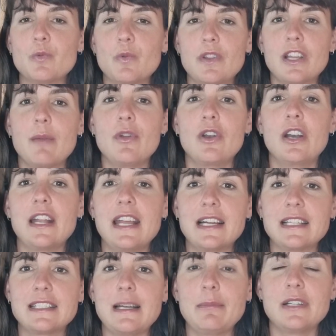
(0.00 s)
with community
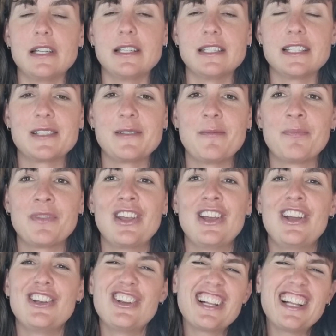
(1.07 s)
acceptance.
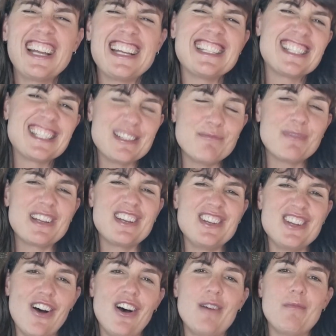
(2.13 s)
Nuclear is simply
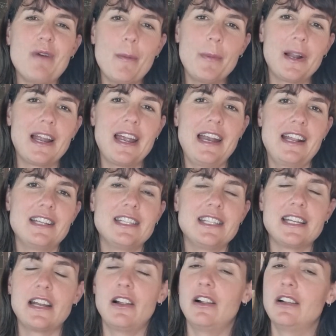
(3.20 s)
not a popular energy
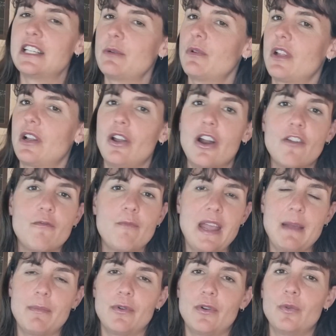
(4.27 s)
technology with a lot of
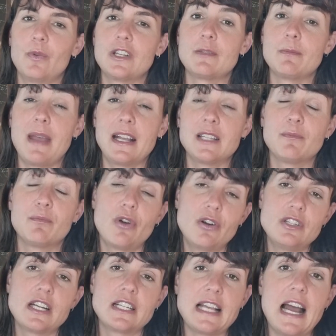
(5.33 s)
people, which makes
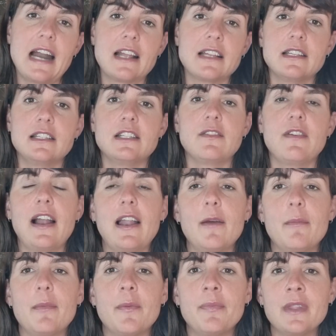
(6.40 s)
projects harder to
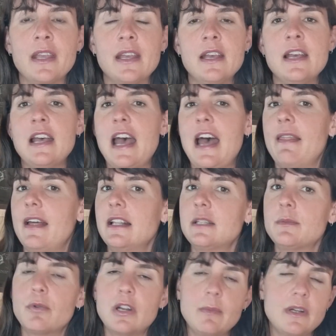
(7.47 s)
develop. And that's
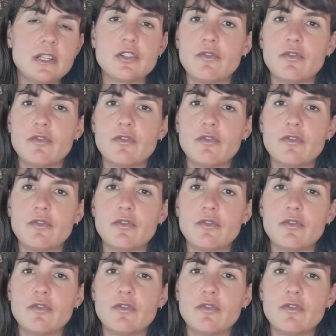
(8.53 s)
pretty much the